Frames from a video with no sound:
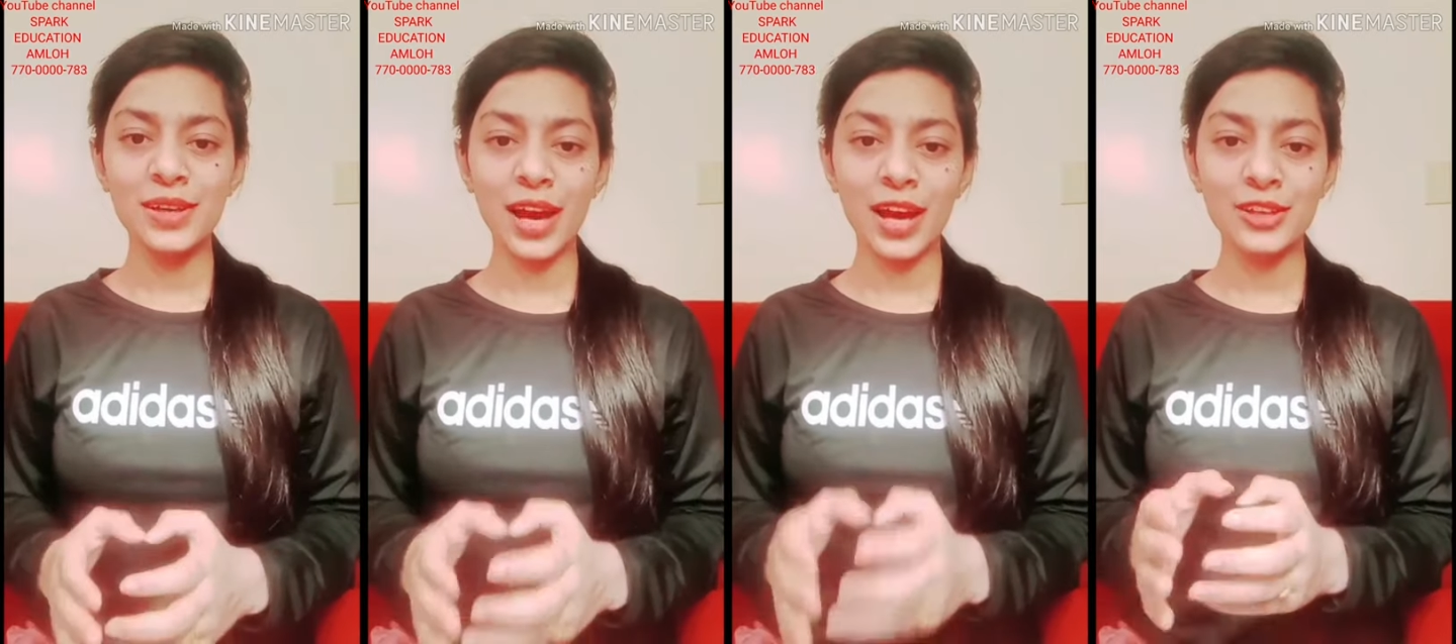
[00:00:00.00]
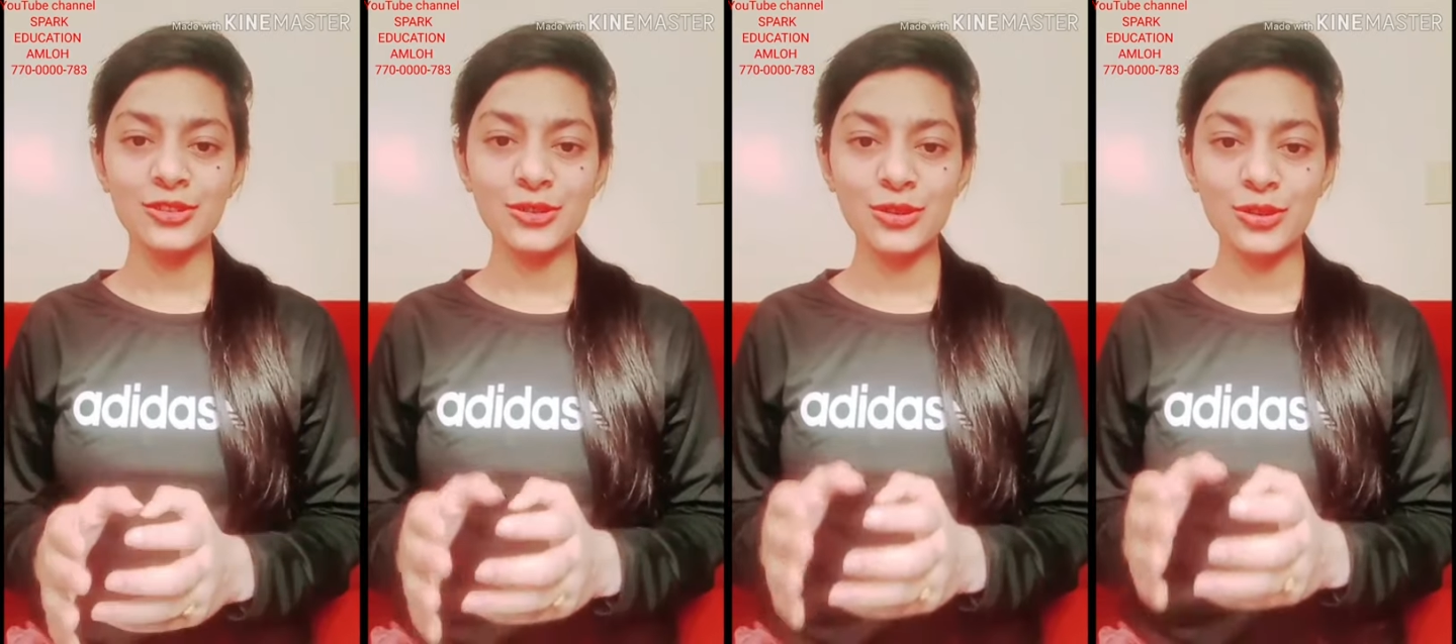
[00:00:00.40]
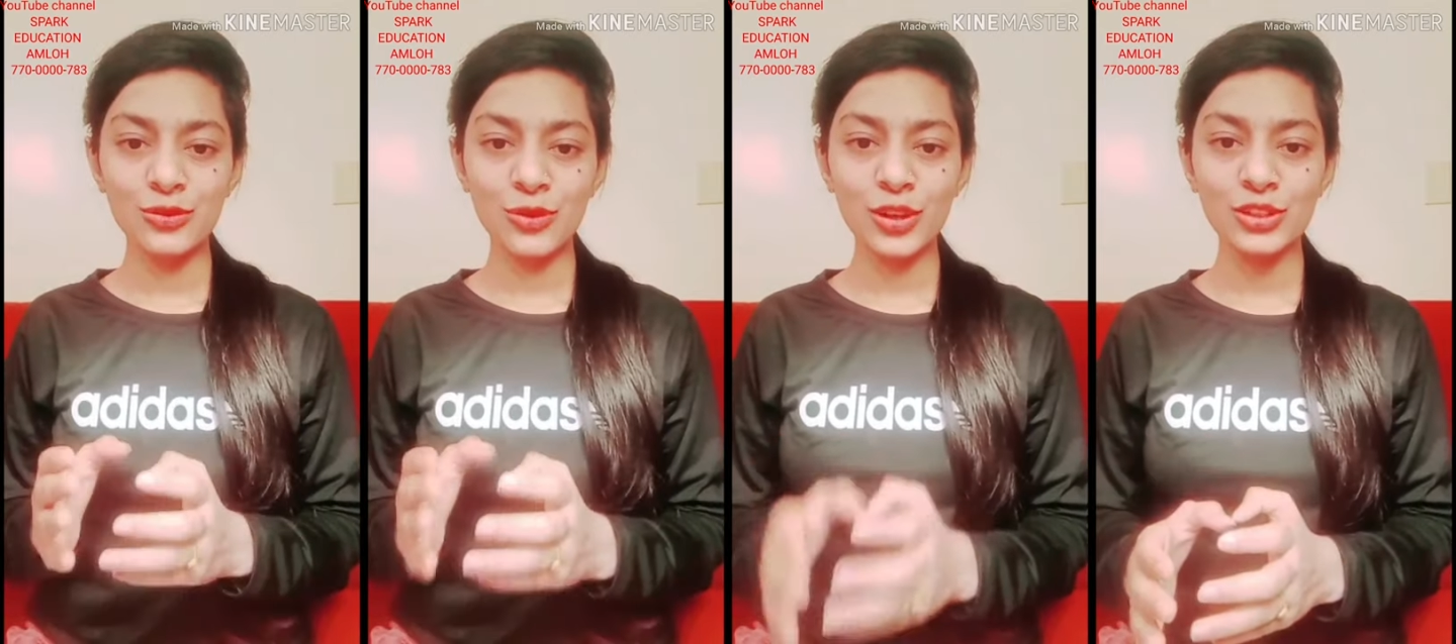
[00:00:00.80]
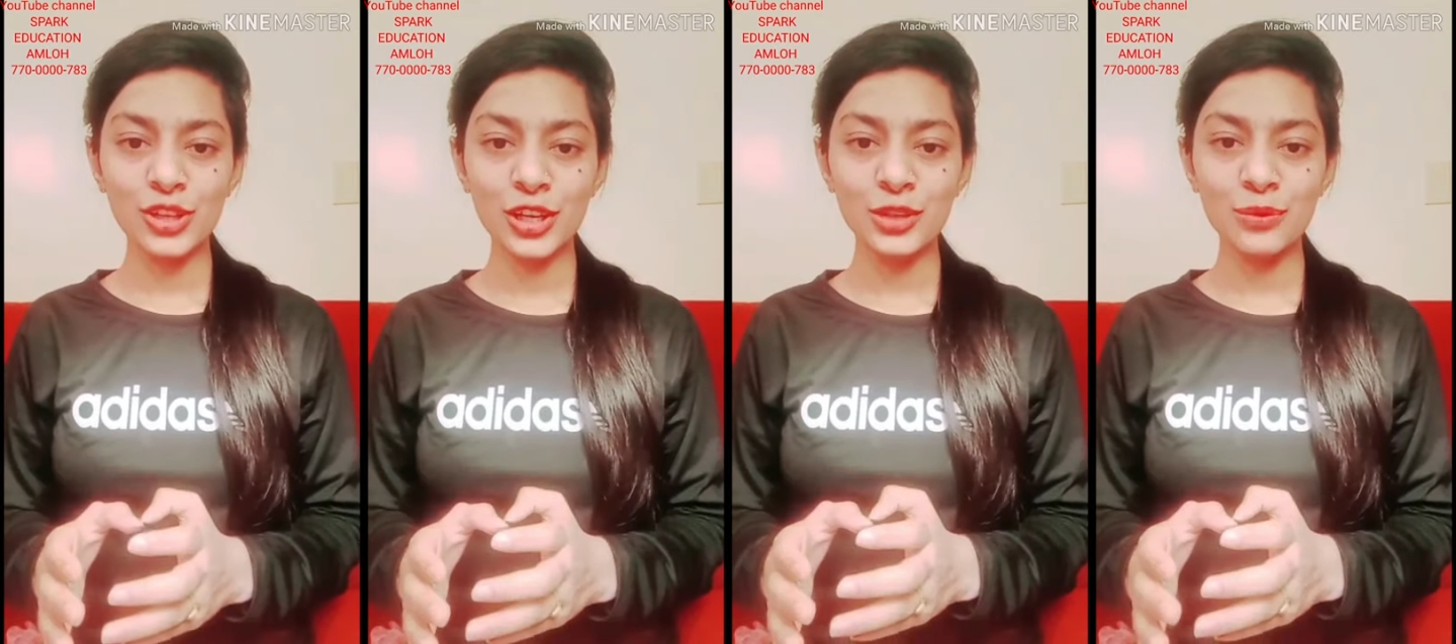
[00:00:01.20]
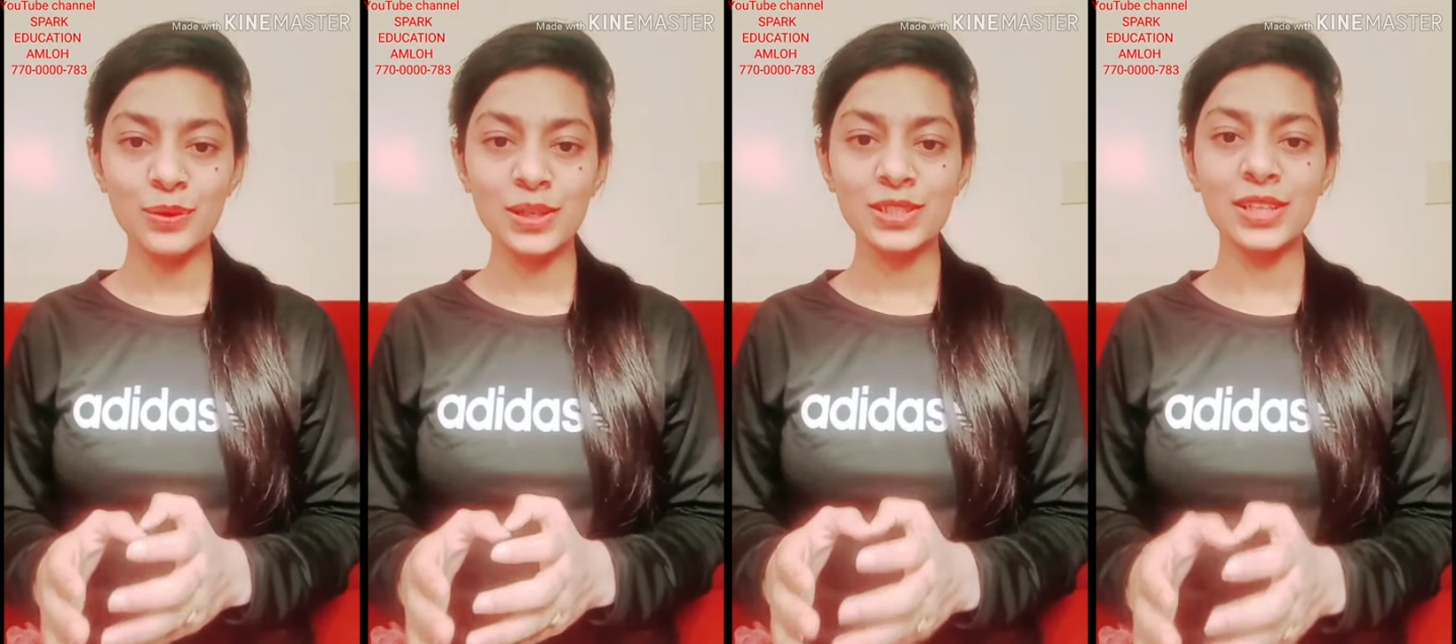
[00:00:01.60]
and for a talkative
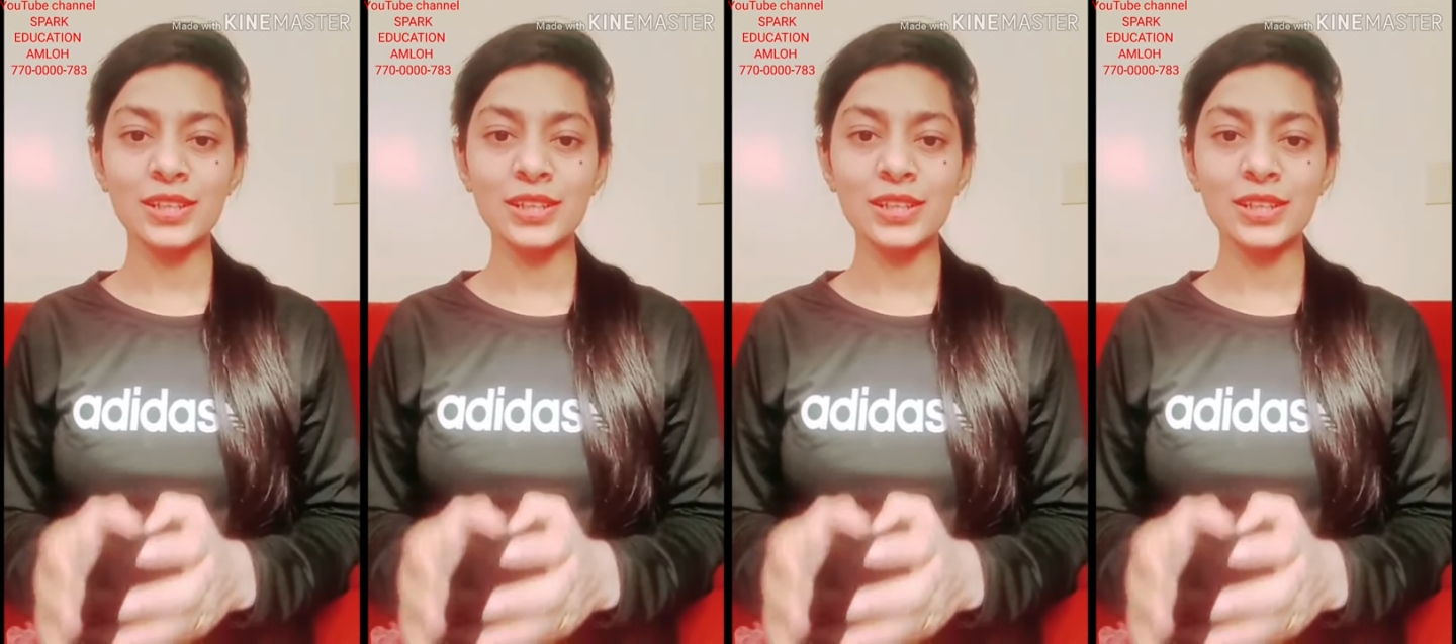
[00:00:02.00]
person,